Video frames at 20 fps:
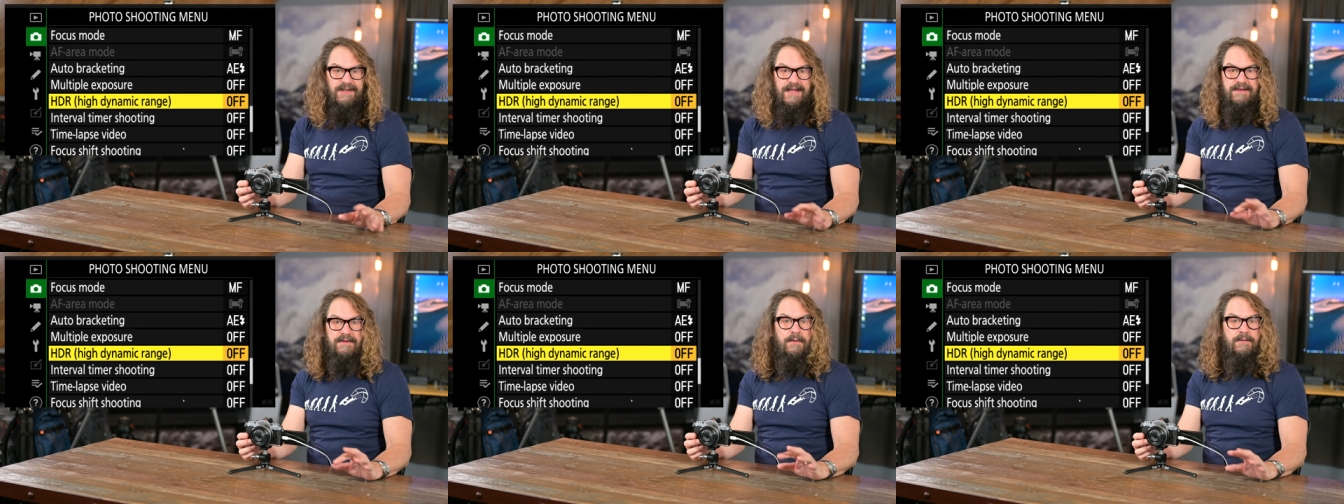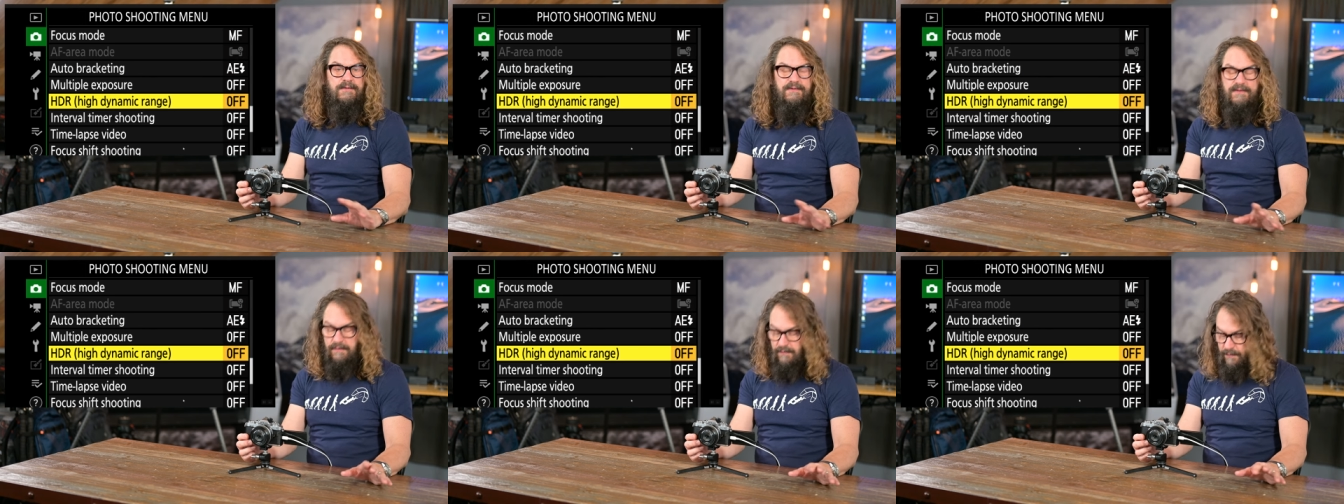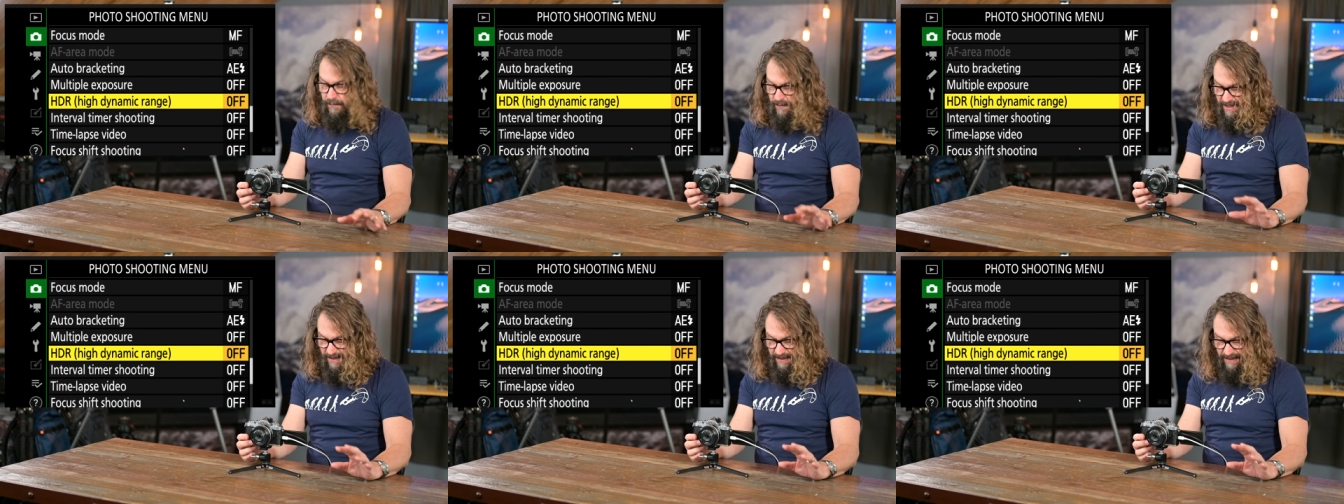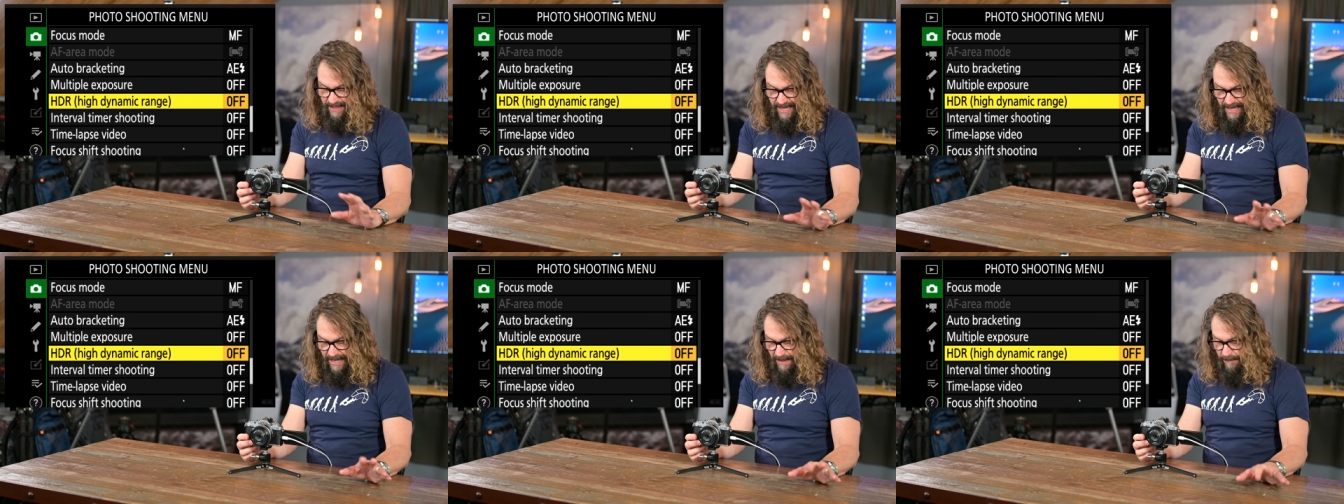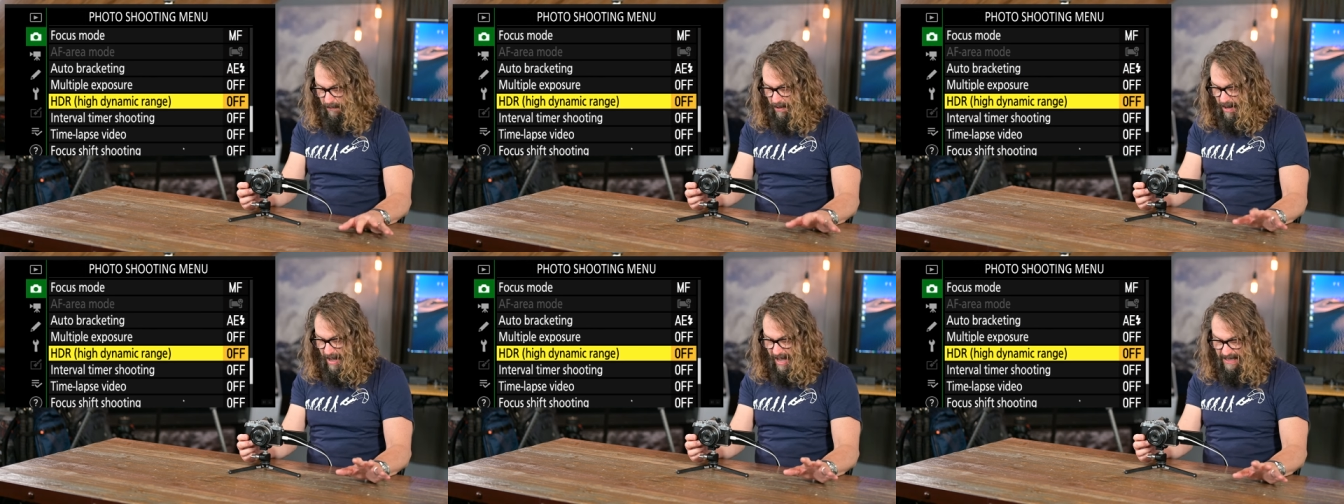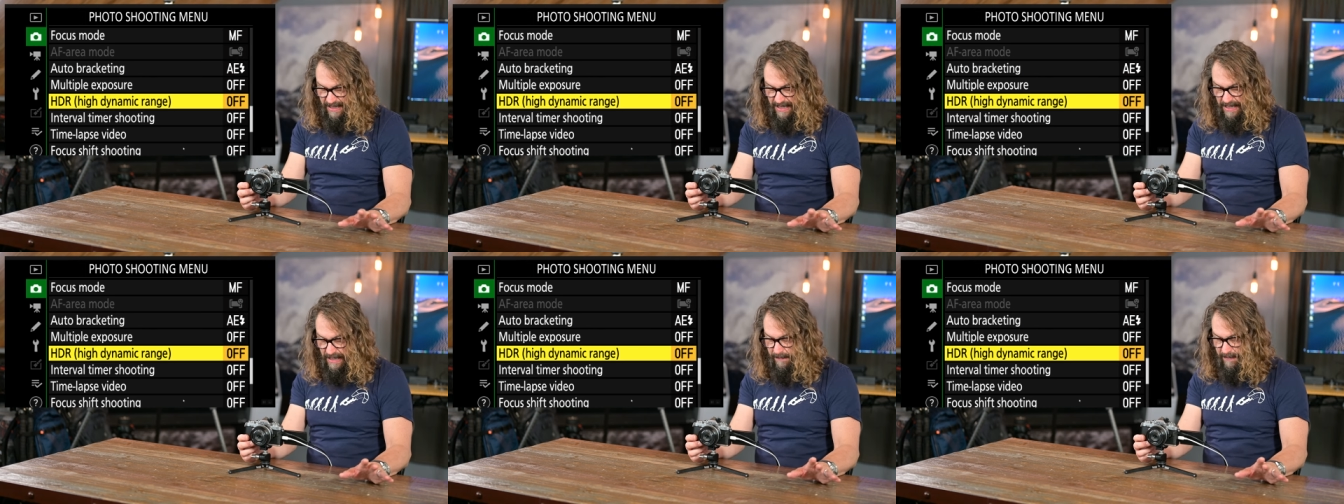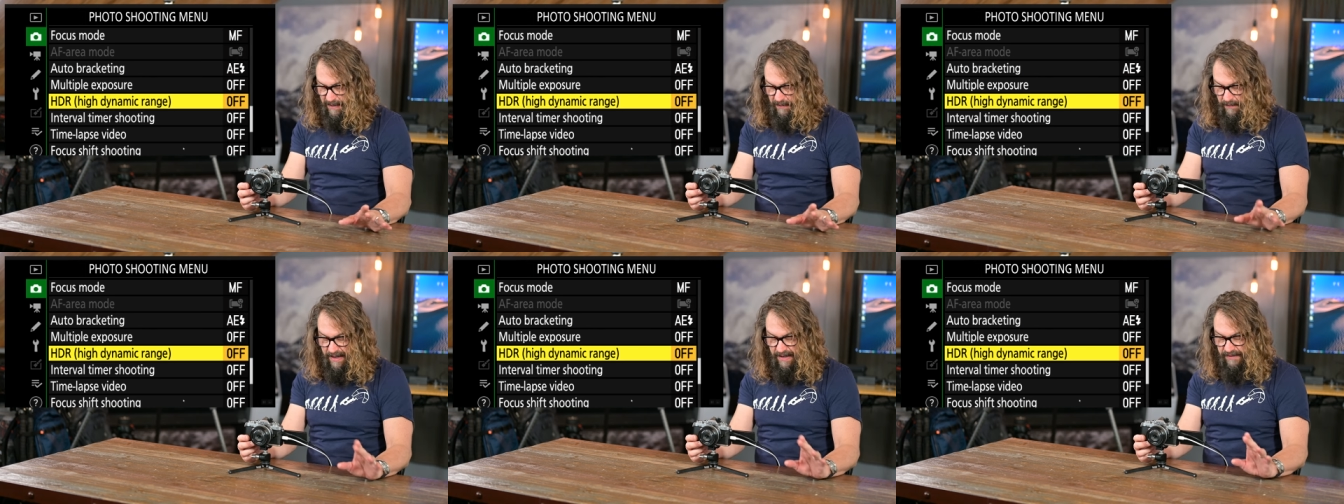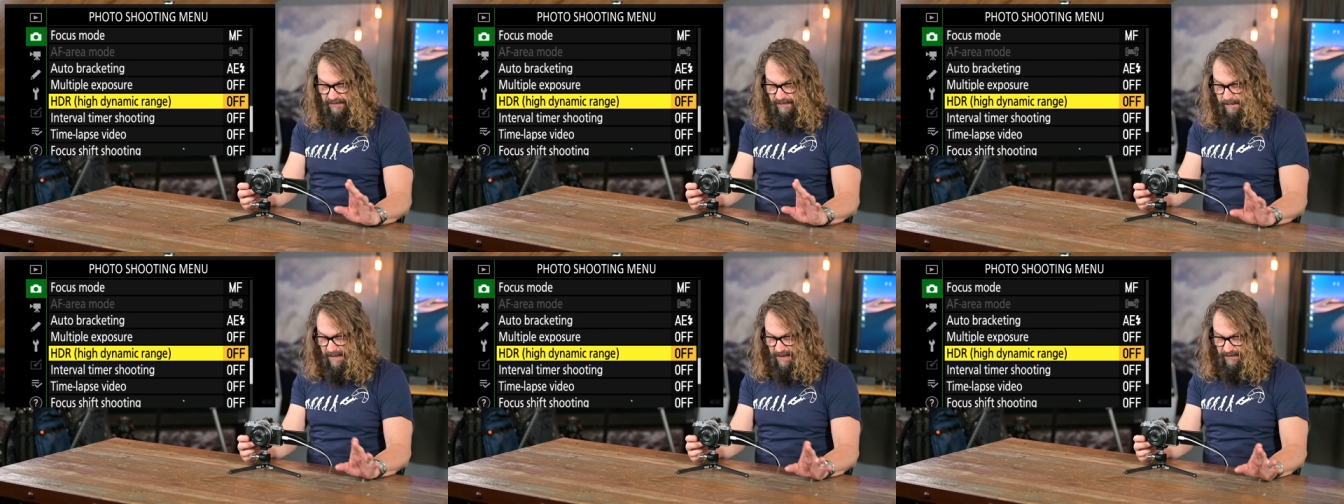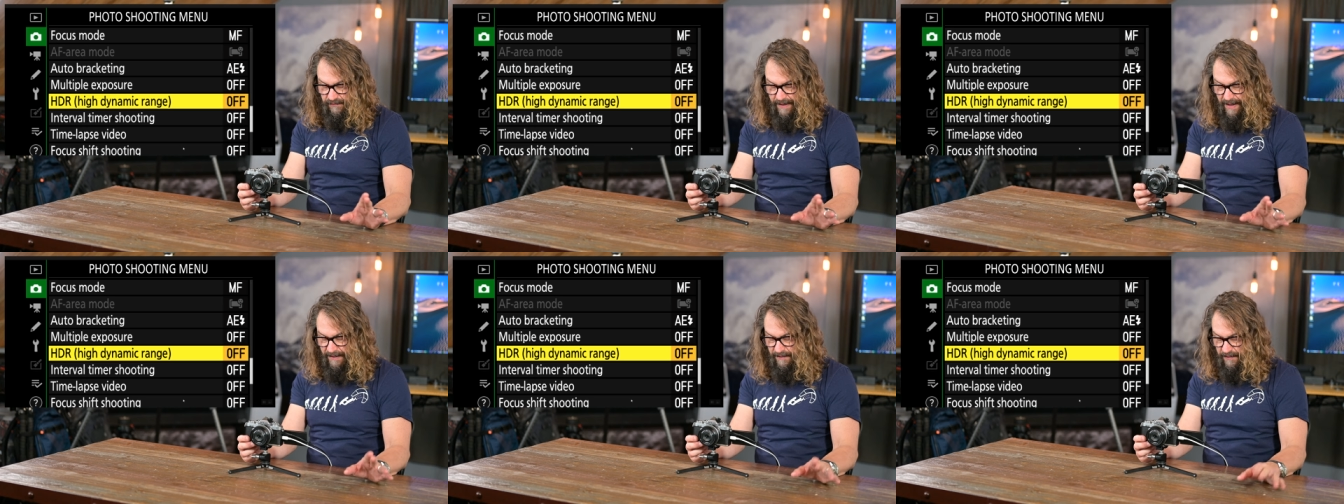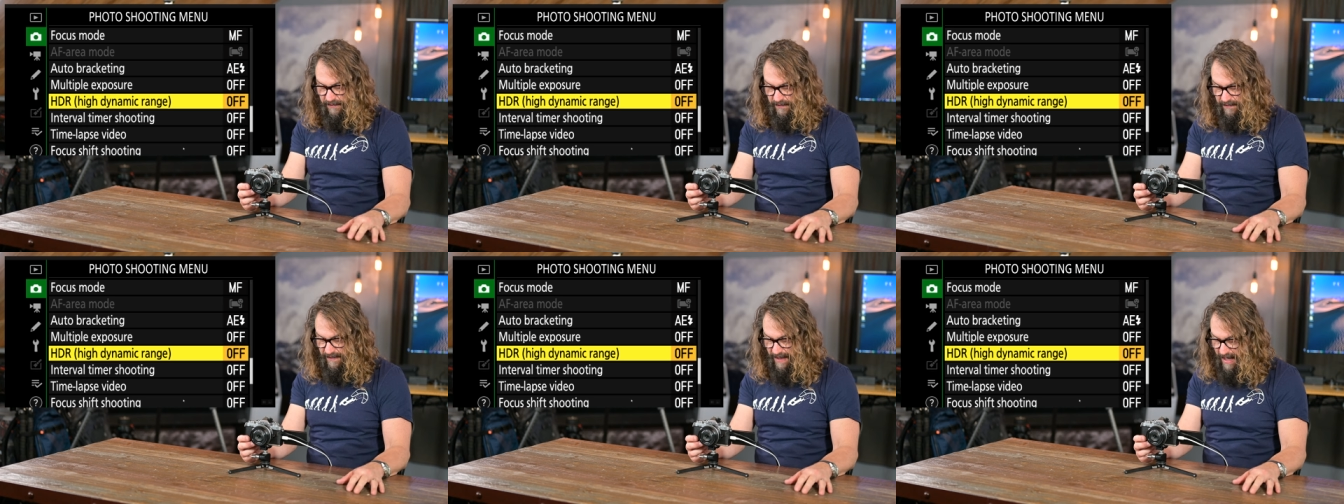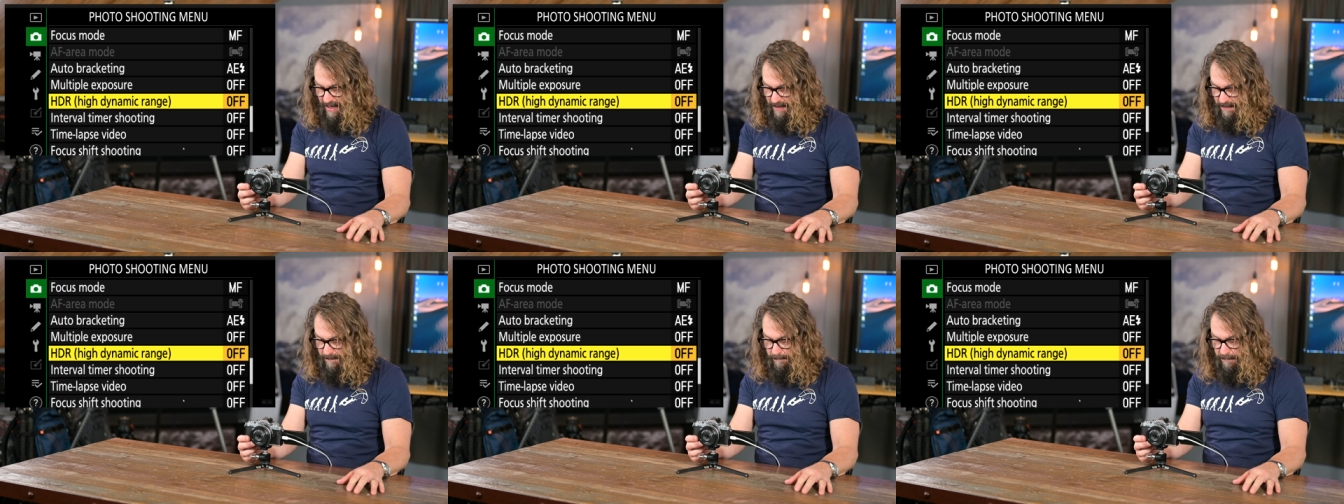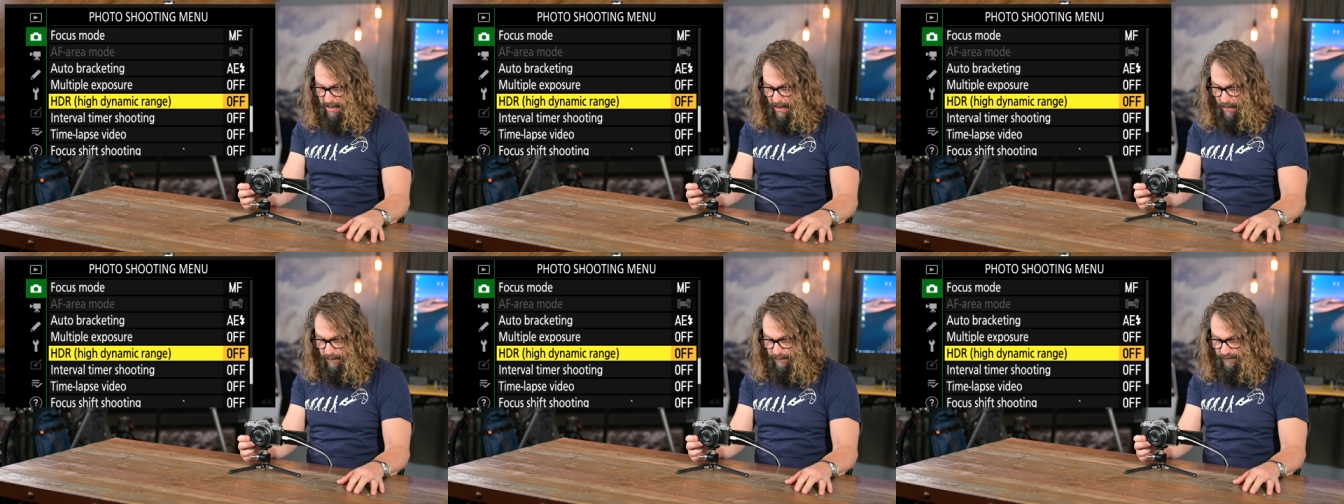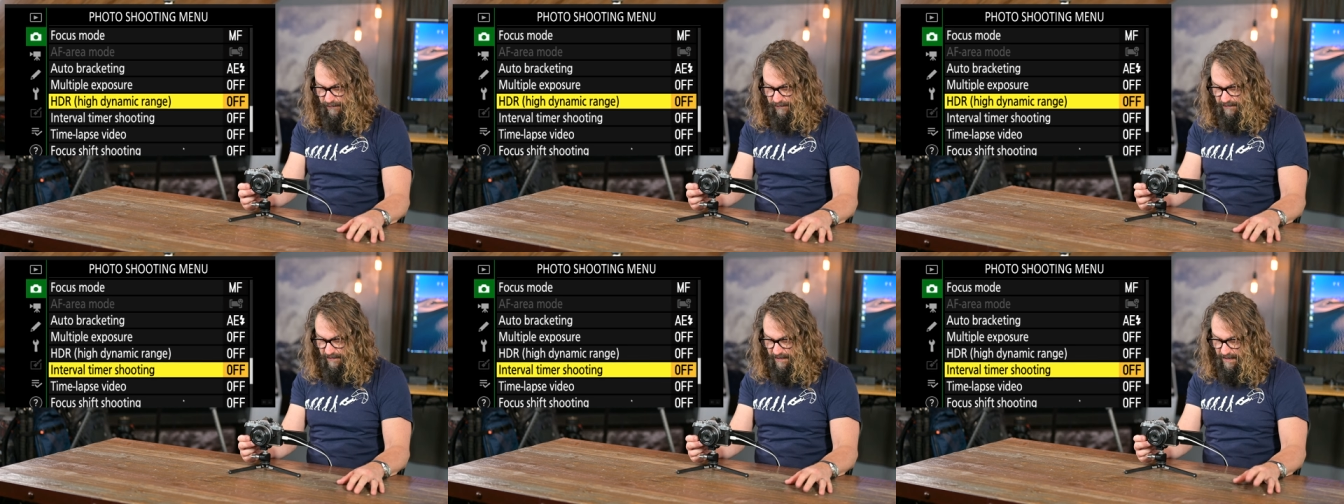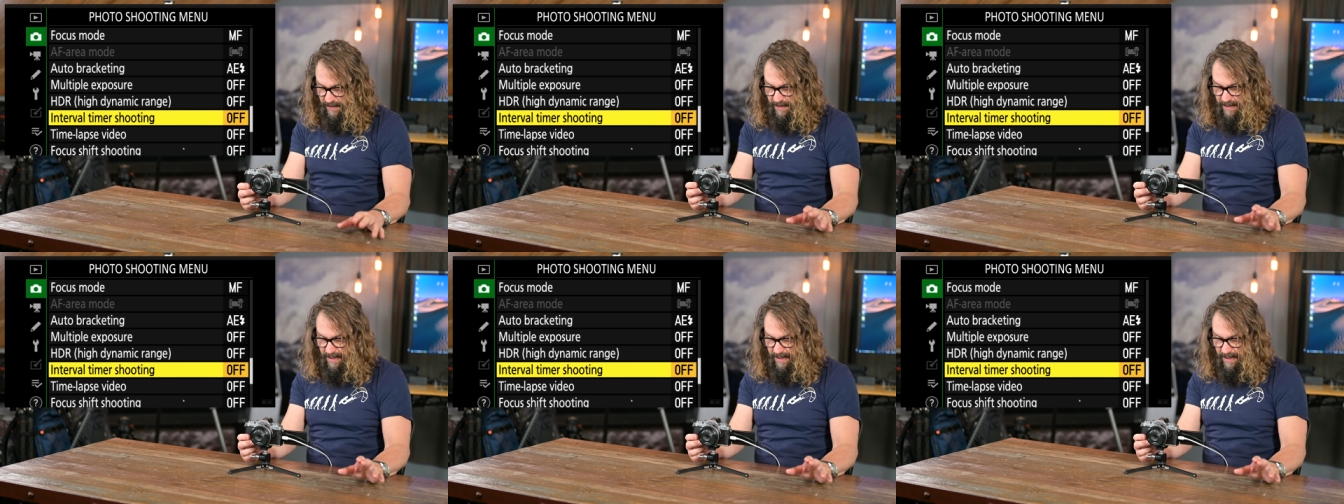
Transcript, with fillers: I don't do in-camera high dynamic range. I'd much rather do that in post.